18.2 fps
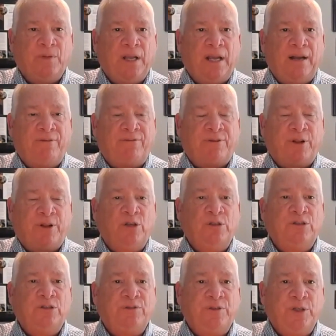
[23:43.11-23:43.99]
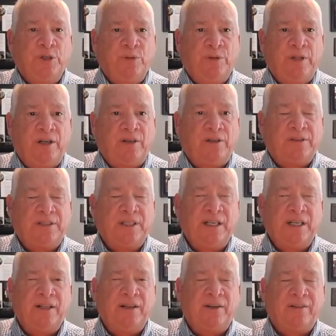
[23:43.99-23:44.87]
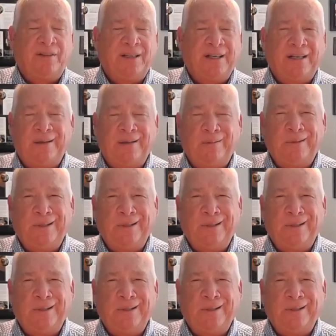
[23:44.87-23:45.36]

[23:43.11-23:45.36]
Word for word: And for those of you that are sitting there thinking,